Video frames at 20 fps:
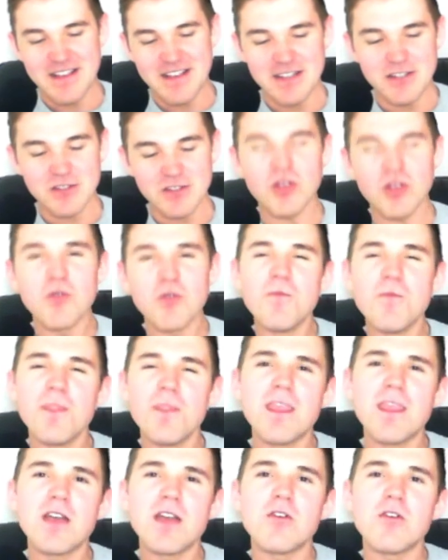So
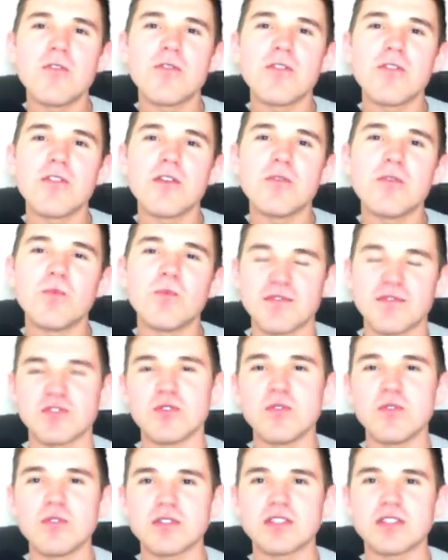we've
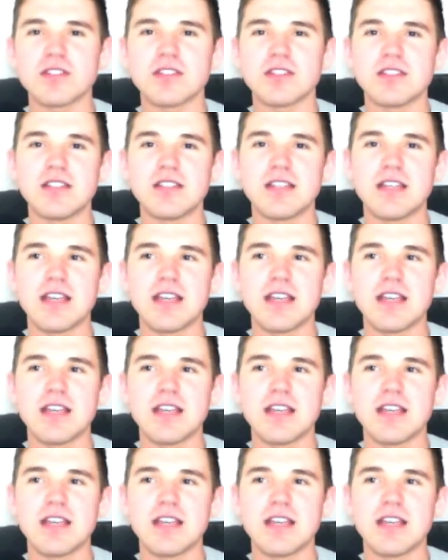talked